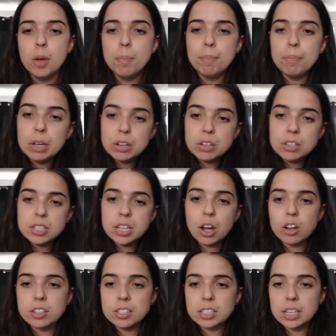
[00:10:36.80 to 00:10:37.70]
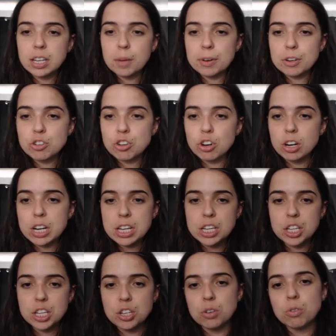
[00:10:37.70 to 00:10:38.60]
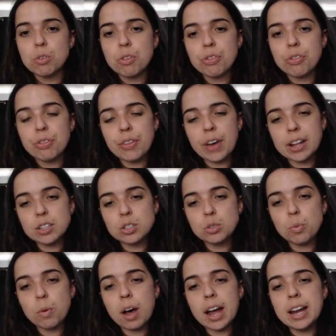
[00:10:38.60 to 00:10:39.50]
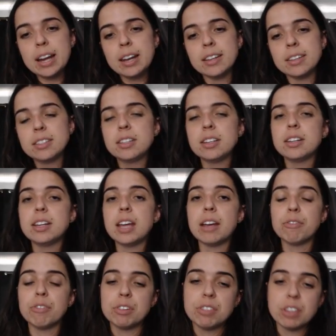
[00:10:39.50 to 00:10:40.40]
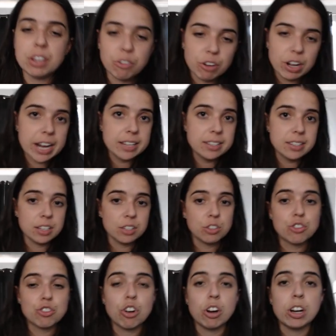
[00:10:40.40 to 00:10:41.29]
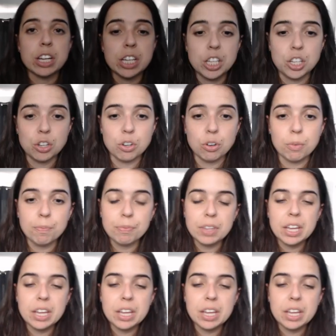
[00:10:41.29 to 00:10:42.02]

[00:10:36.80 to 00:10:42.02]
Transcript: Because they're asking about trolley Q, that's why I listed everything relating to trolley Q.